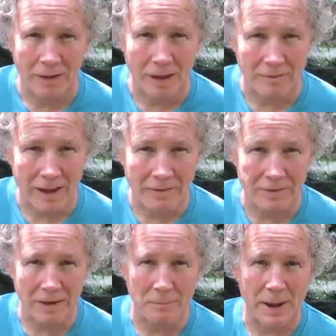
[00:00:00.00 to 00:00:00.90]
of
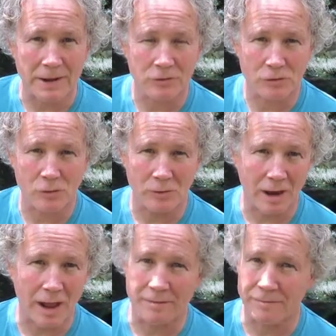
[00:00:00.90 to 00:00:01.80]
having a magical
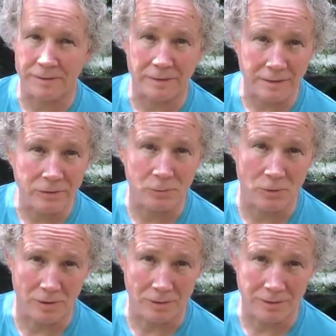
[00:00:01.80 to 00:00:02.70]
life in this
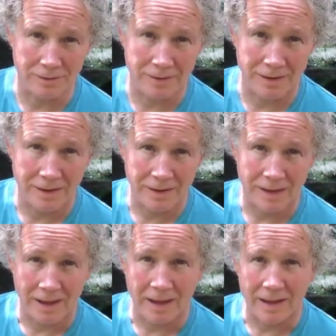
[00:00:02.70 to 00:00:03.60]
world
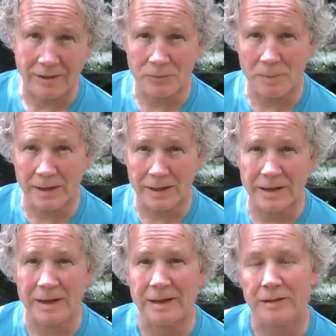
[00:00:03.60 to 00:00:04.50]
is being
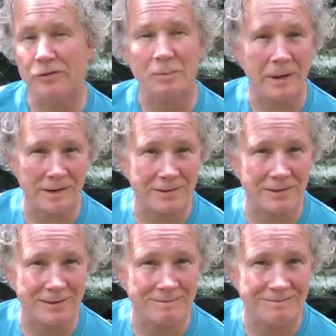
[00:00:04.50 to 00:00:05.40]
in the space.